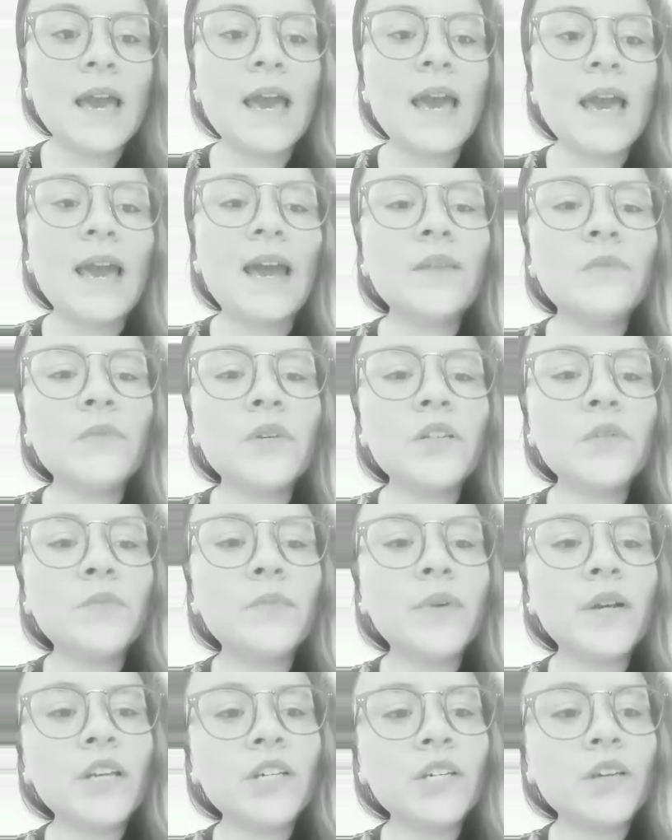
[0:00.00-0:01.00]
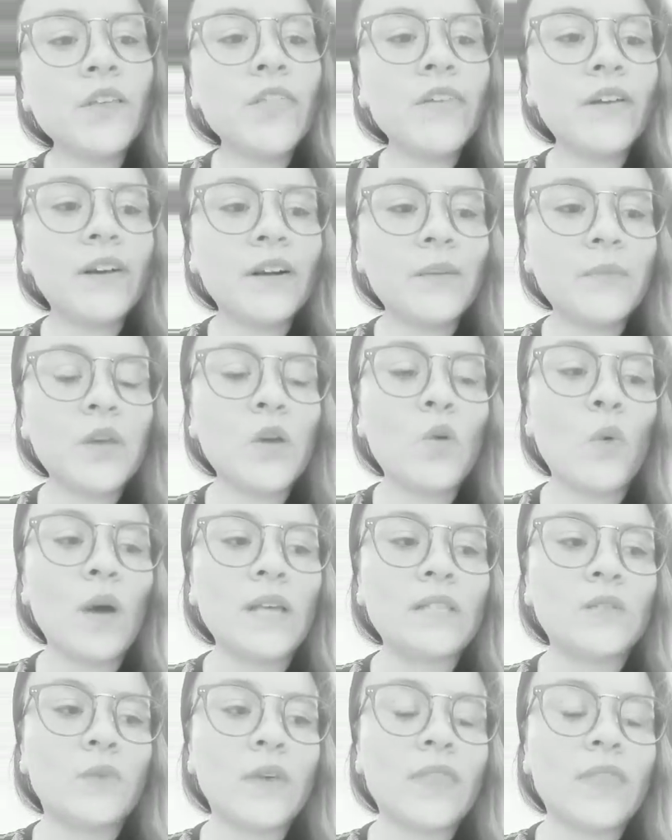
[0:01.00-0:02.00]
Her immunosuppression therapy
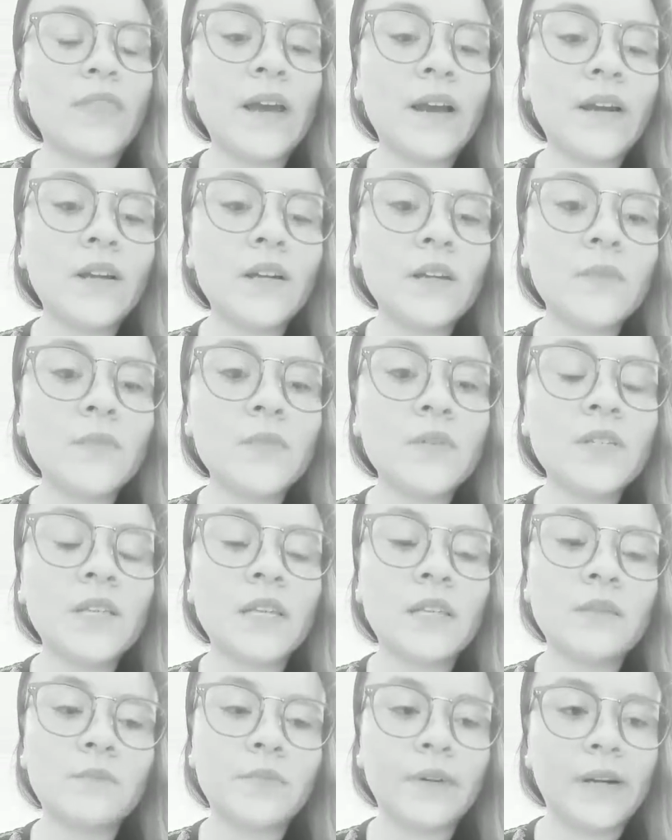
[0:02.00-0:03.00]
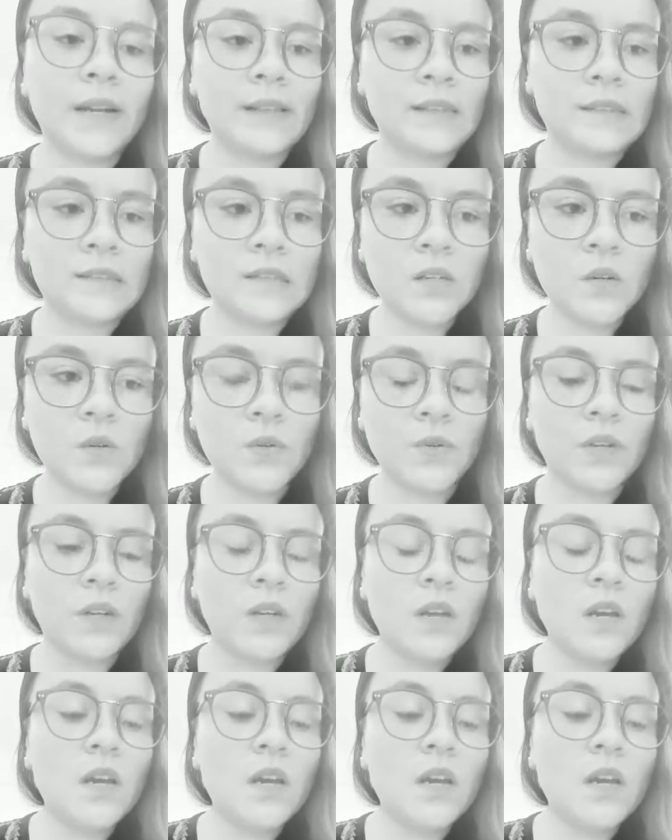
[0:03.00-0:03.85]
was with tacrolimus and prednisone.